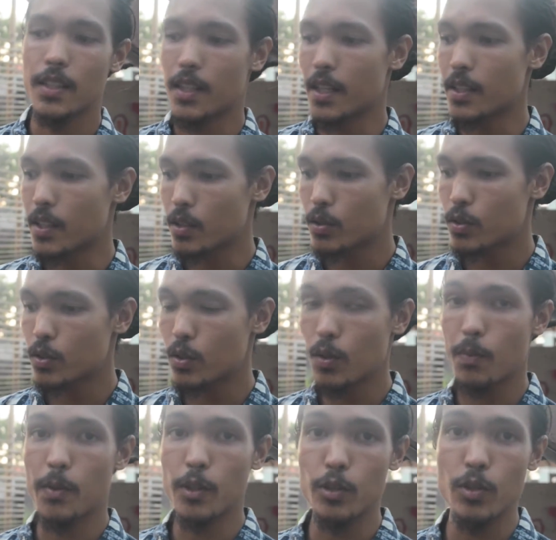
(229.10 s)
And they're
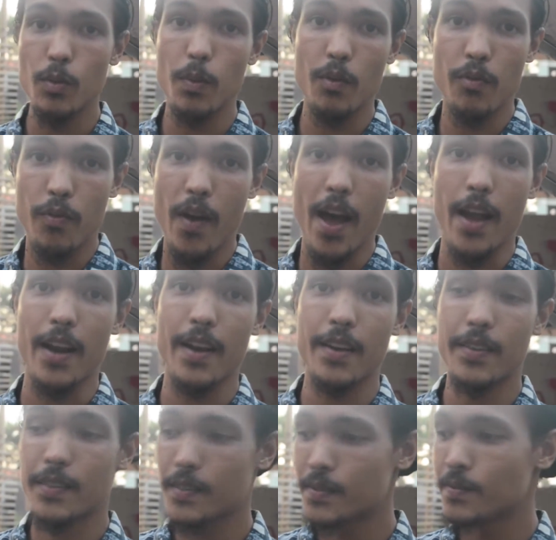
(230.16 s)
super, super fat.
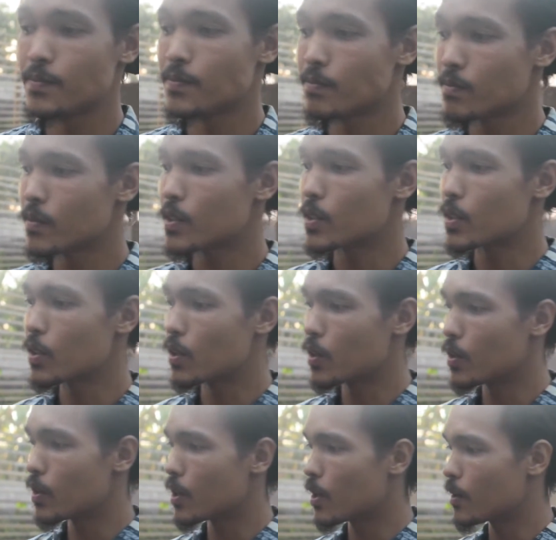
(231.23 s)

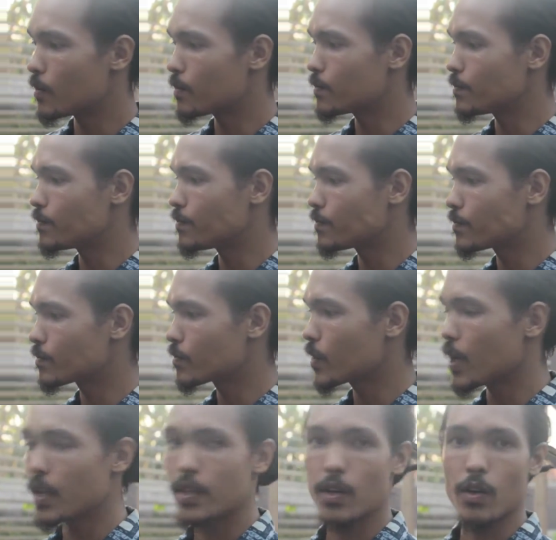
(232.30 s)
So,
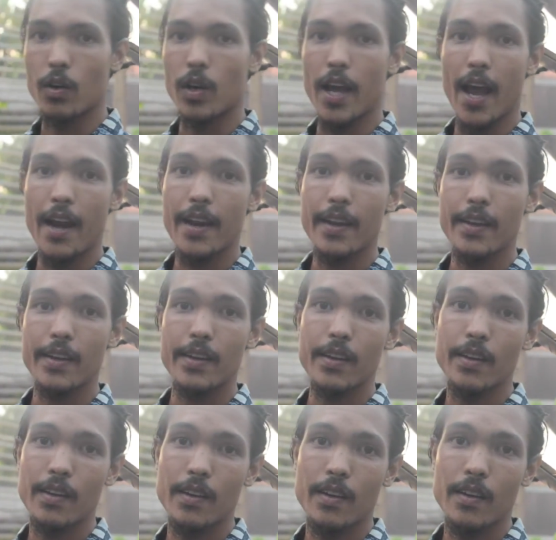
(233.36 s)
yeah, they're organic,
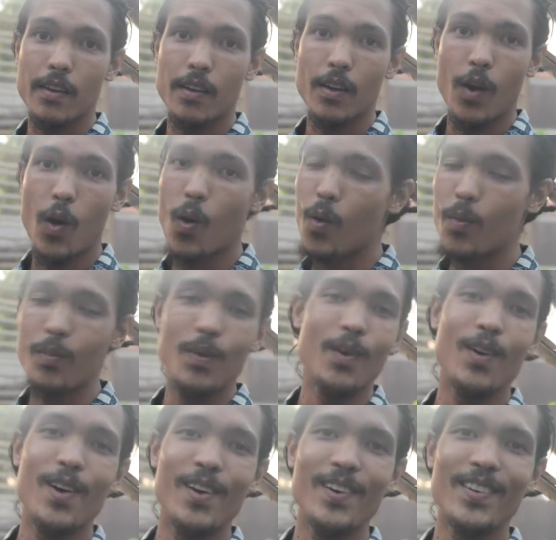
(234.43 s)

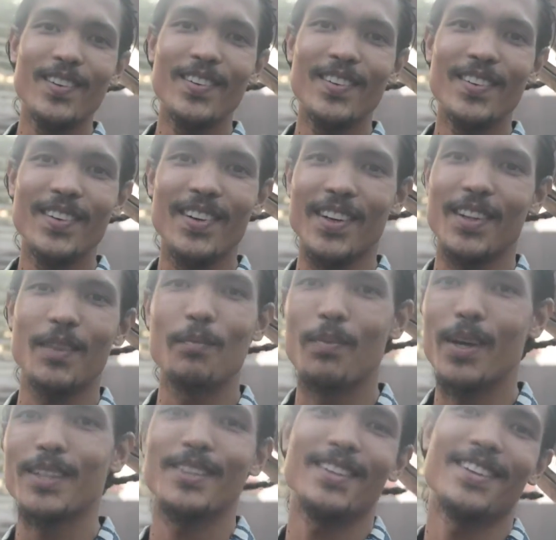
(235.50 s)
homegrown, and the
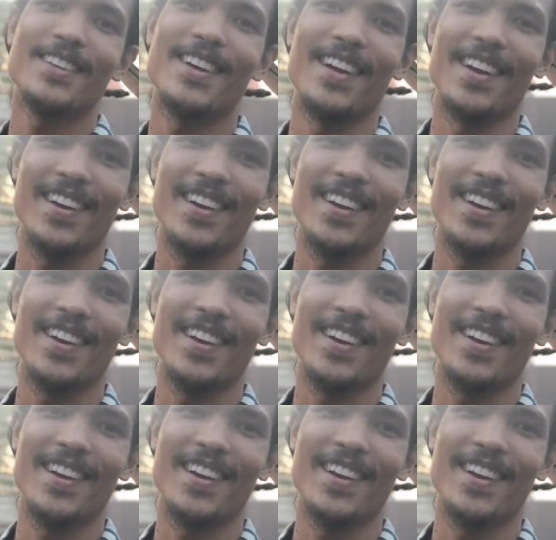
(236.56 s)
best you can get. In